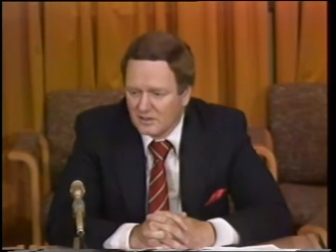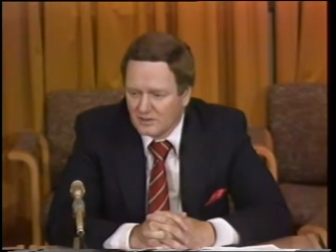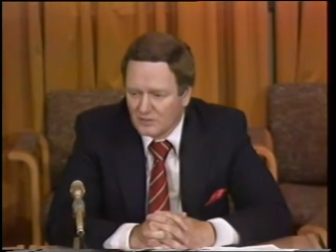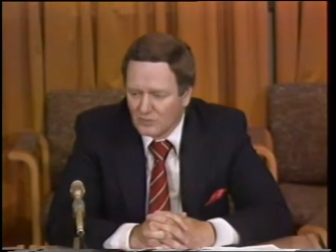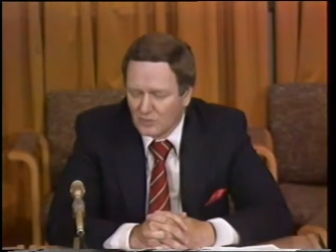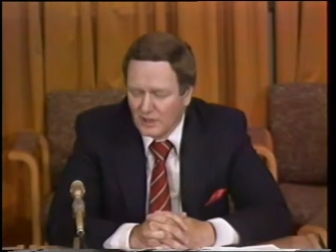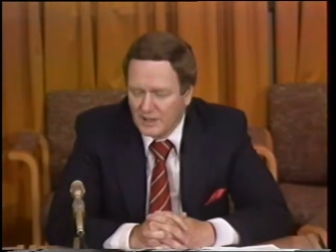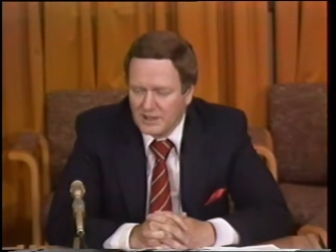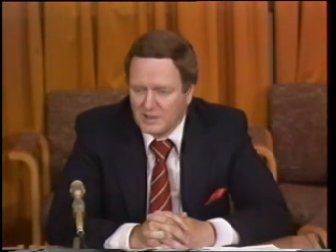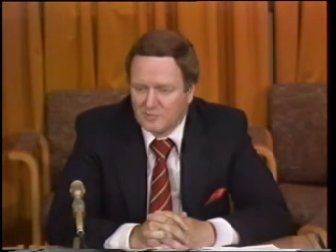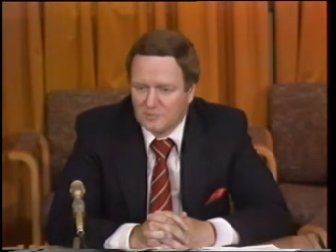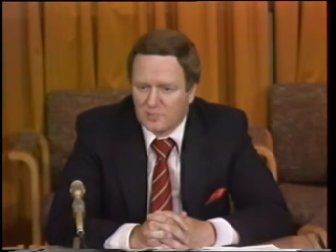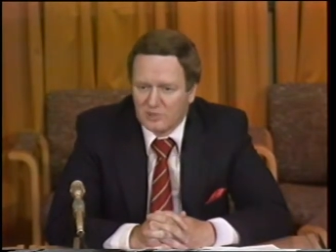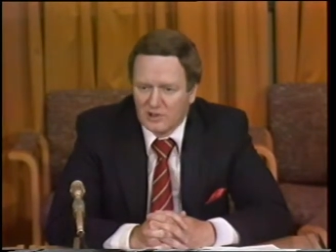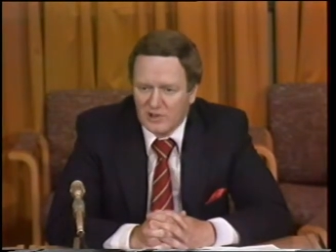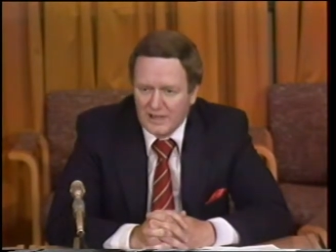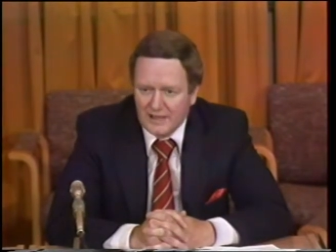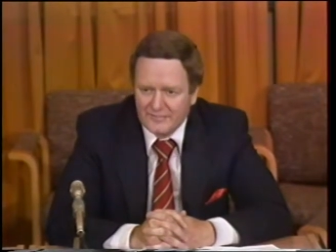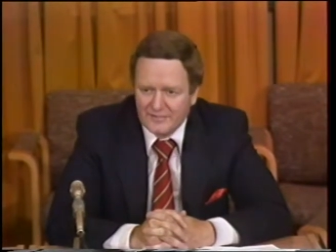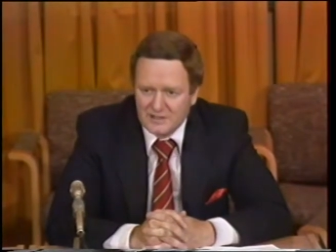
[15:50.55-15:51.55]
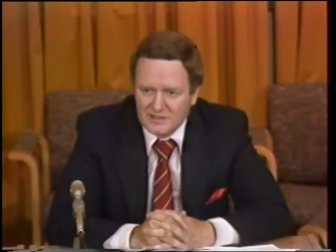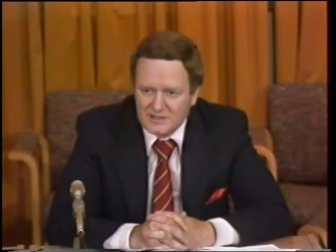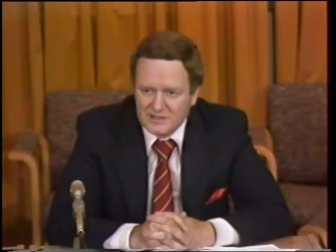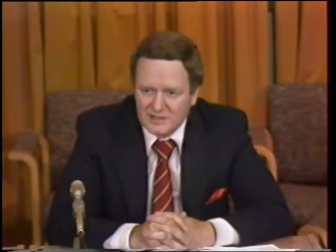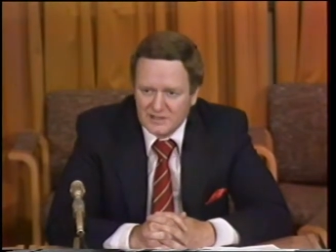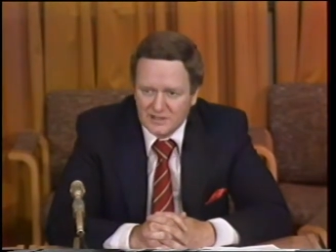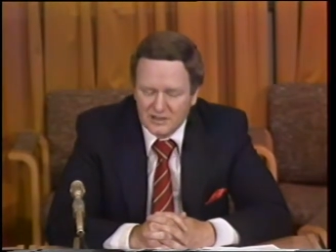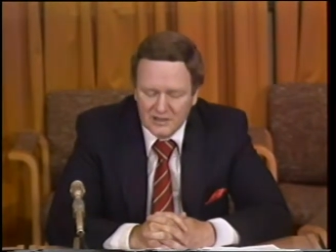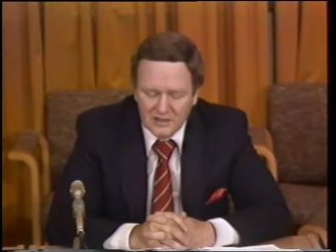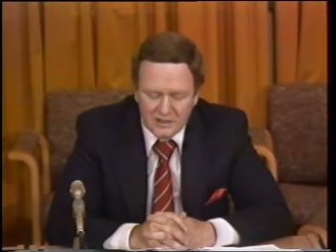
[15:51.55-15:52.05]
the right of
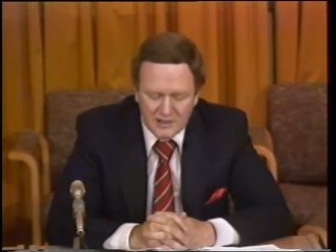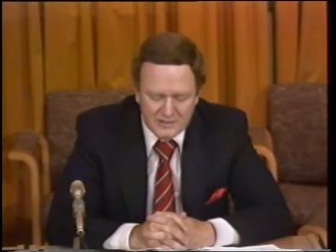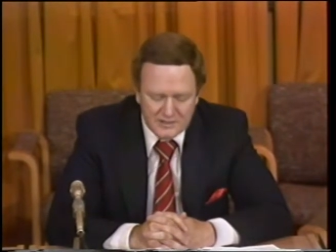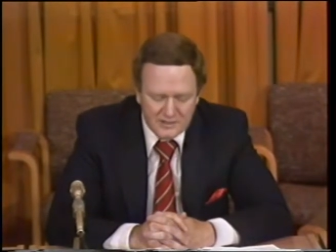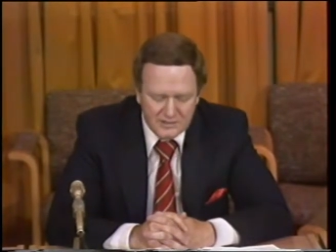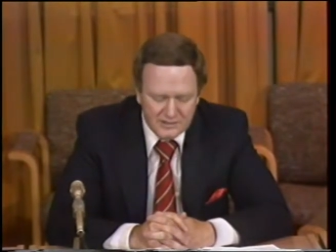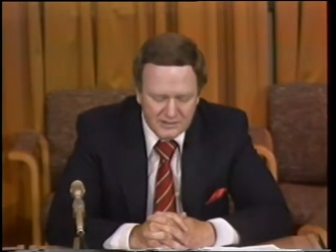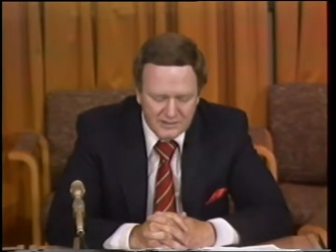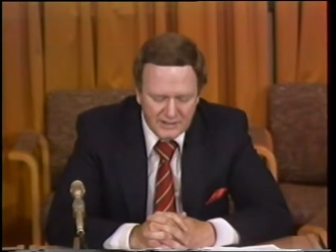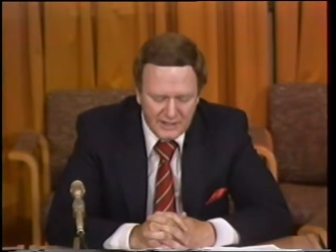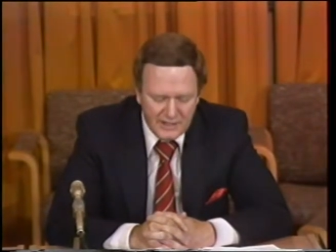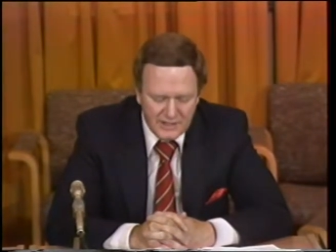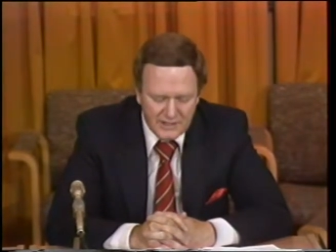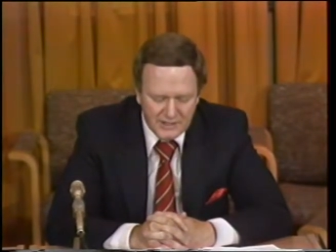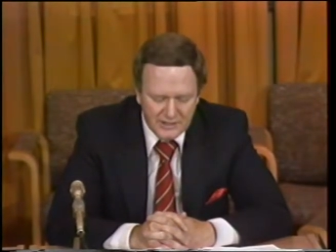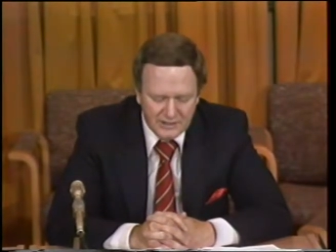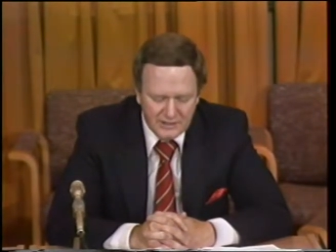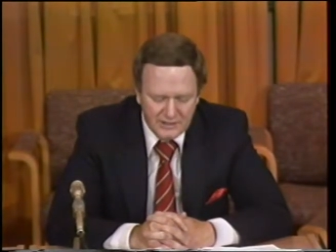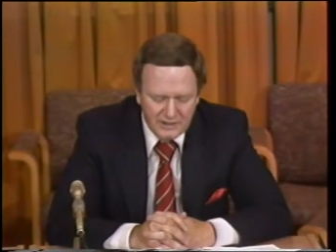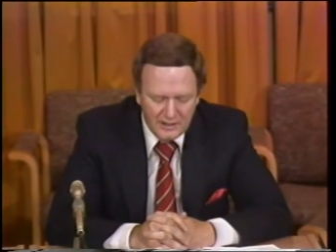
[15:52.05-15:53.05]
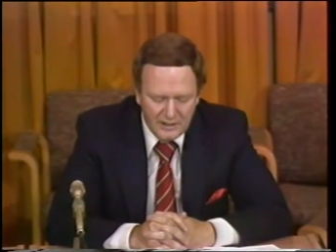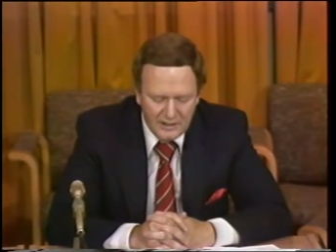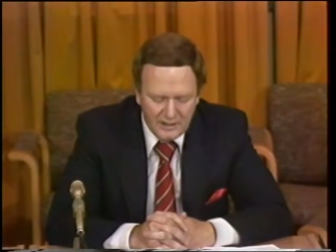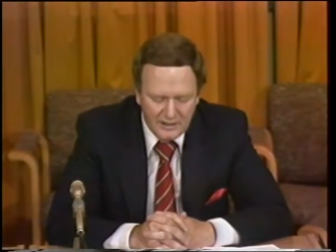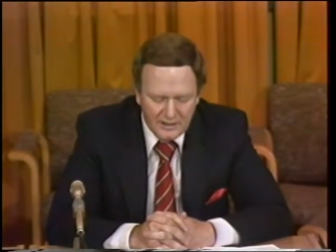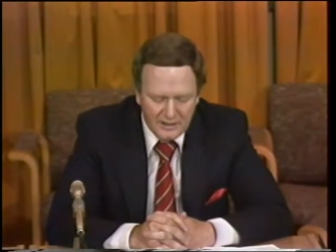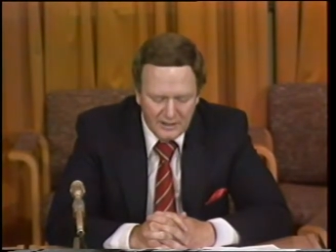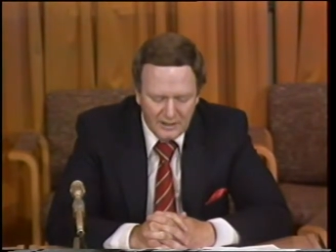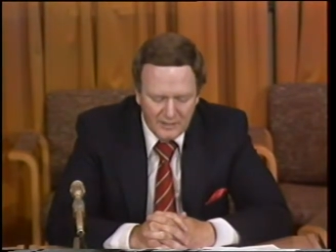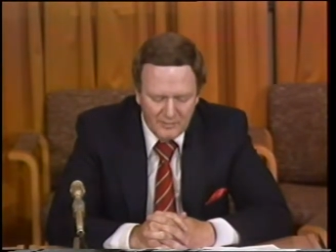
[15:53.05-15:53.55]
privacy and consultation,
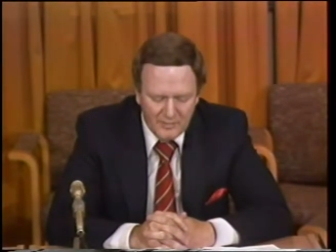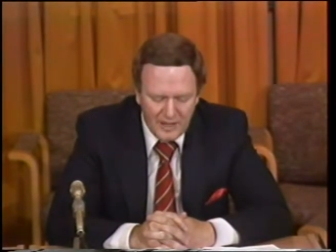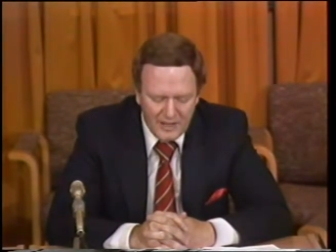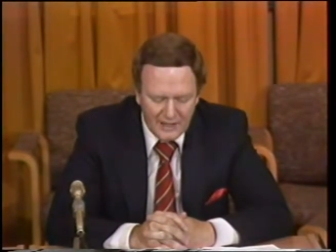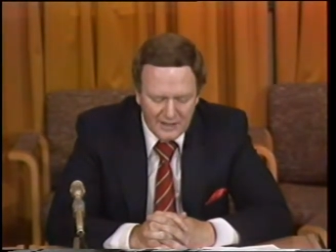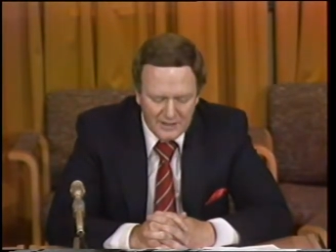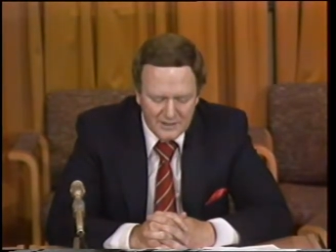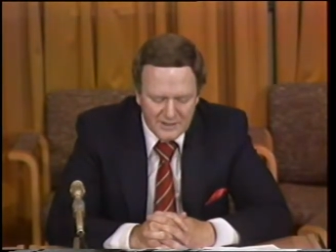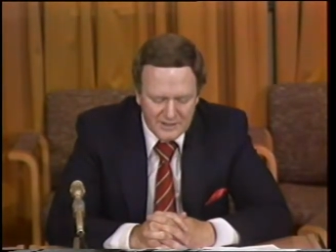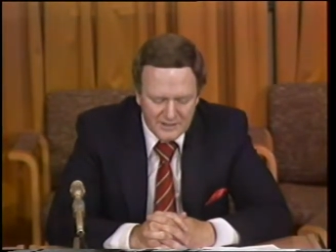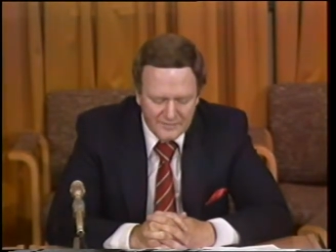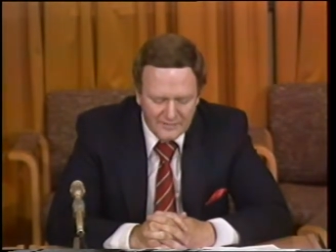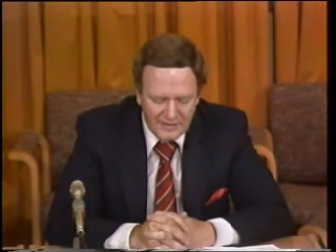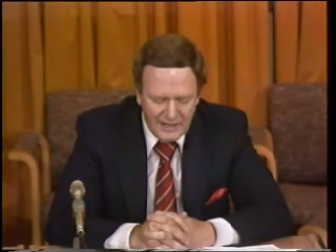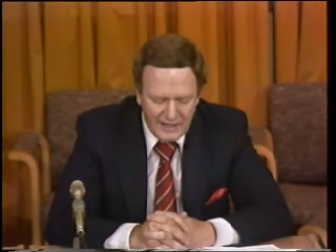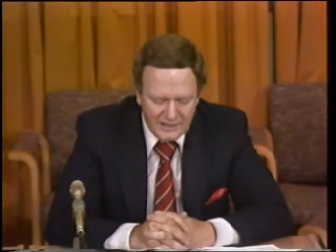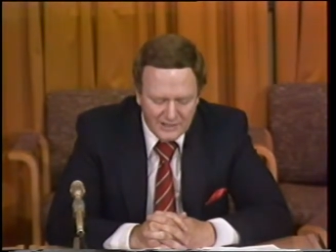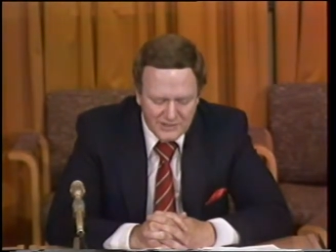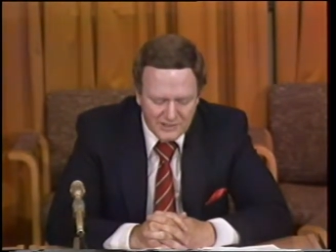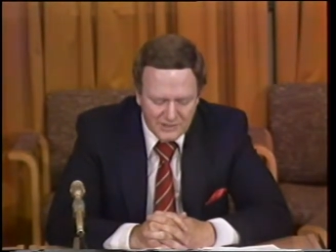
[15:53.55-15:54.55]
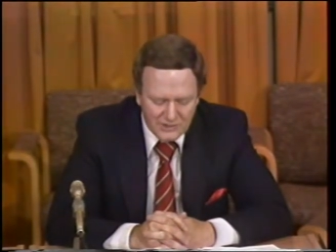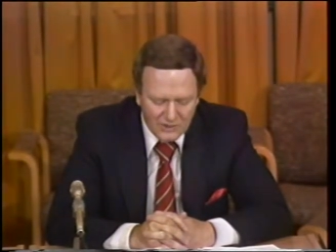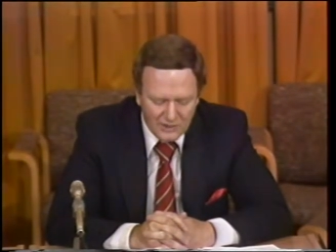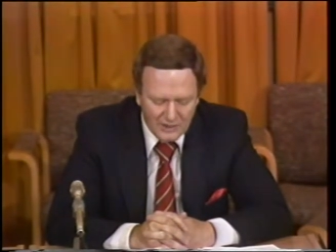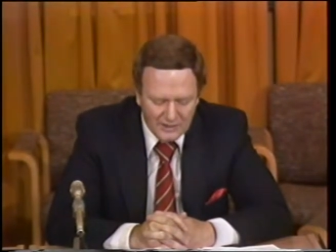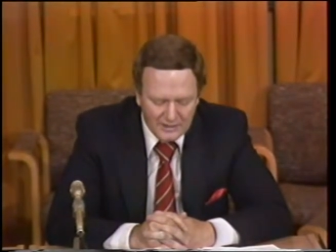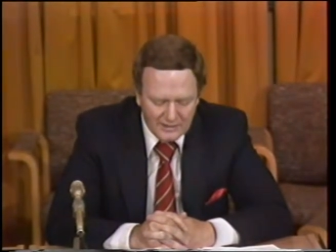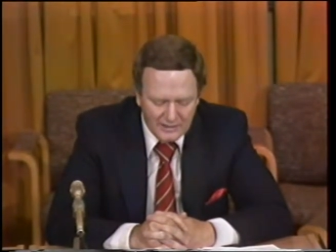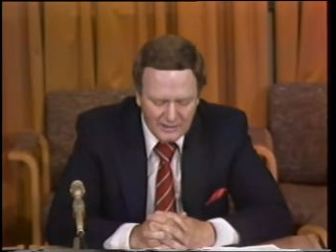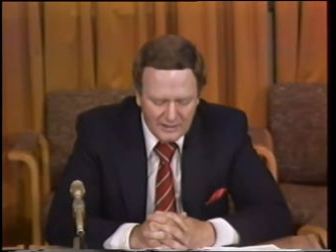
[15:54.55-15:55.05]
uh, matters of that
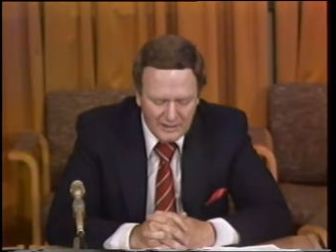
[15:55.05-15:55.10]
sort.